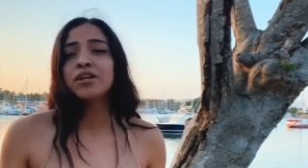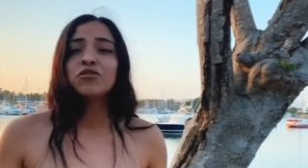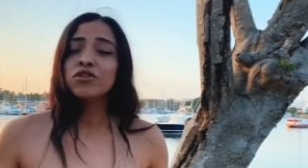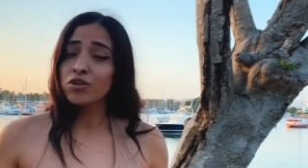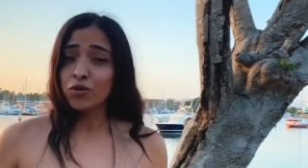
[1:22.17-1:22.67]
show
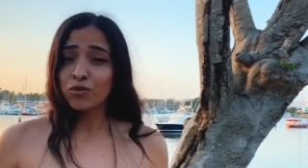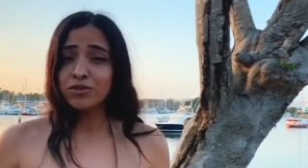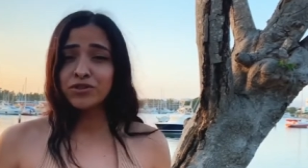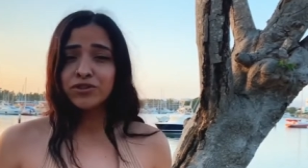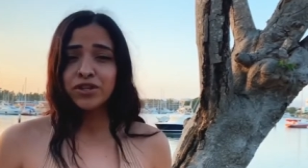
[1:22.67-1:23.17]
me
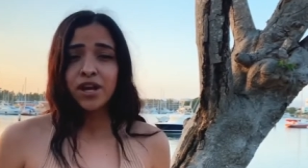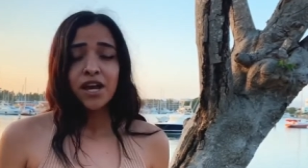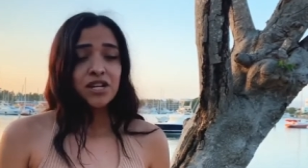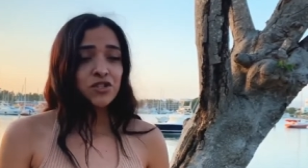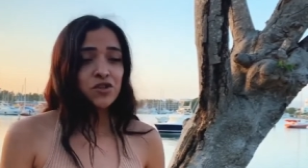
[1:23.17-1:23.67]

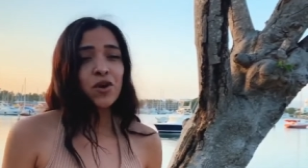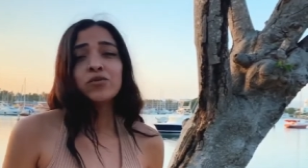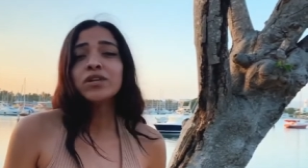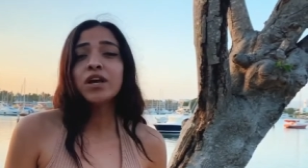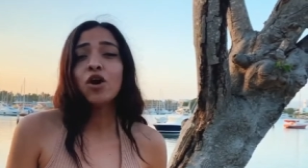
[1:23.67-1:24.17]
culture.
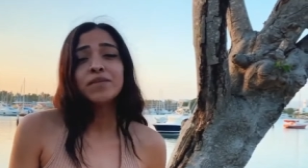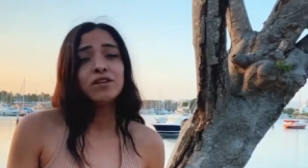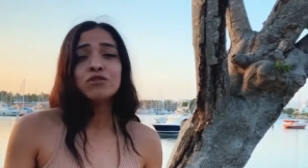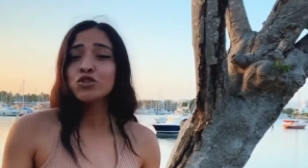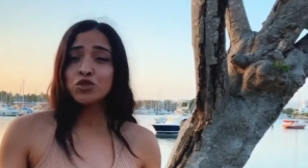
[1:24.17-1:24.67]
So I really
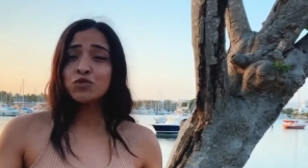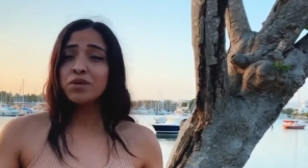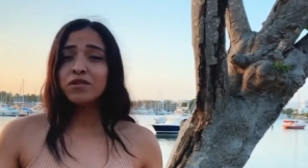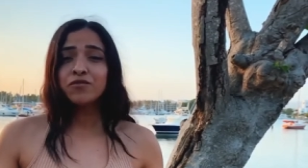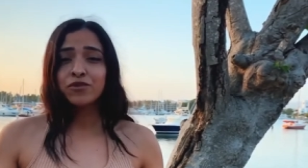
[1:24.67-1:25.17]
hope that you
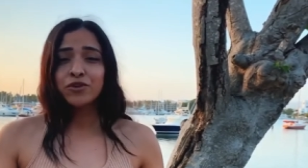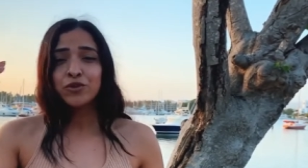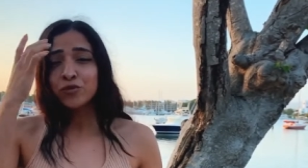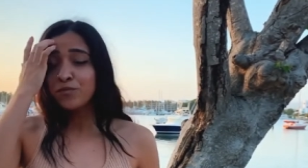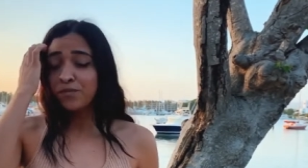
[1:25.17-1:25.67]
choose me
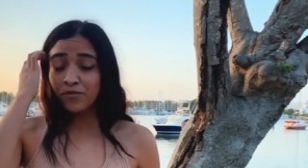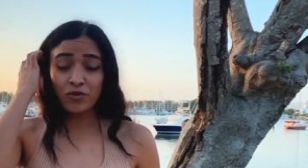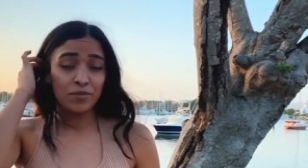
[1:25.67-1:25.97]
for your